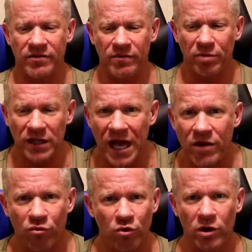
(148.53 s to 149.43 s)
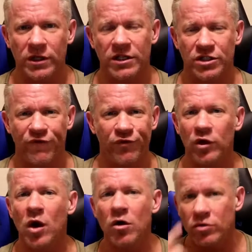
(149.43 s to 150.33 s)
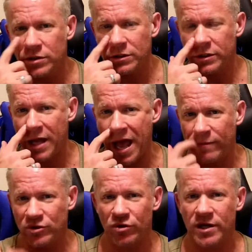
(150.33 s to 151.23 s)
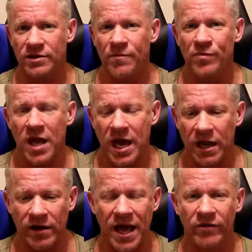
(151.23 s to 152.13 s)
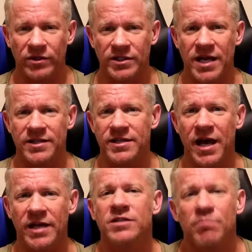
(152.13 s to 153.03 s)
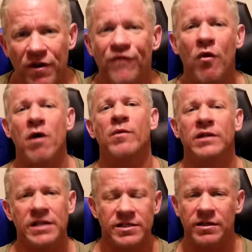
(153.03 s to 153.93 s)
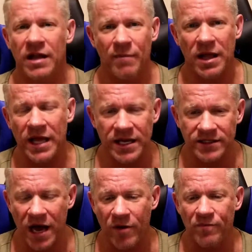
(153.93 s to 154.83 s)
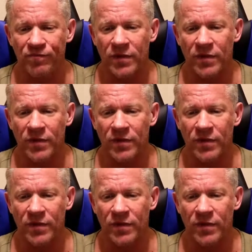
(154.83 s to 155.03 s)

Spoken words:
the blood really just flows into the hamstrings, and I'll count to 10 seconds before I release and let my legs out.